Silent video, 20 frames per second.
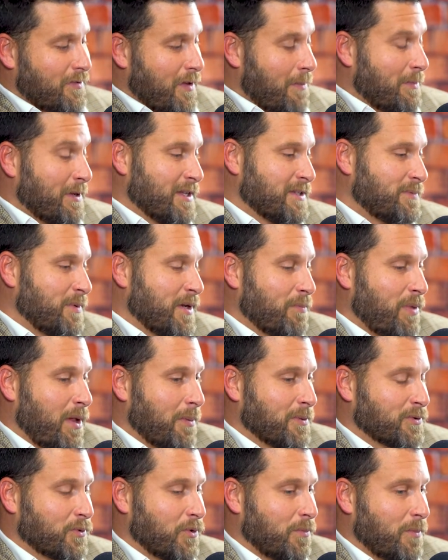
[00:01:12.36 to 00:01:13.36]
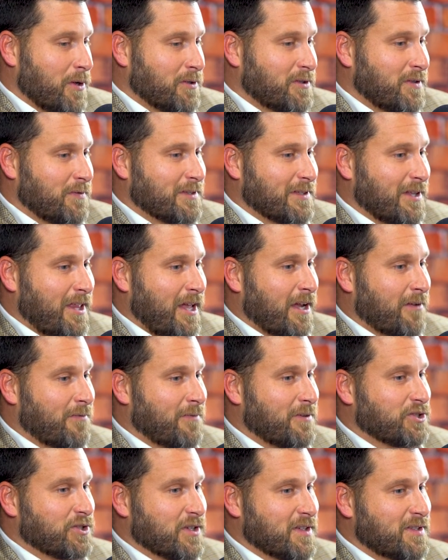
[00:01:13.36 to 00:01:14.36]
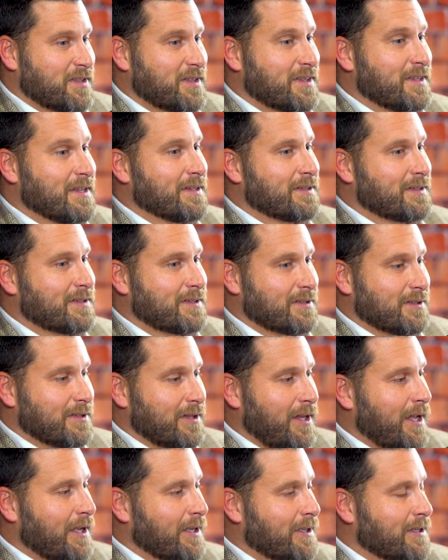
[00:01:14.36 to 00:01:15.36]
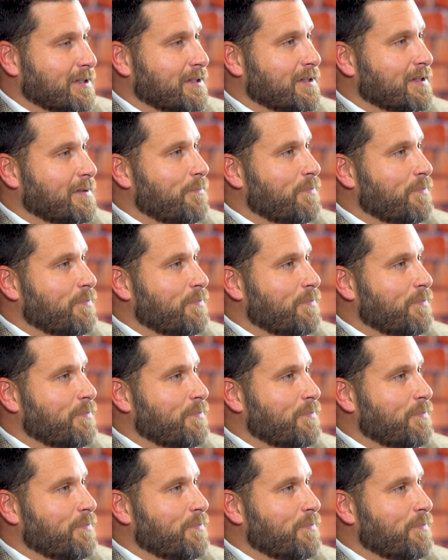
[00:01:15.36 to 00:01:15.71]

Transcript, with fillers: mean, he's been in public school most of his life, just this, like,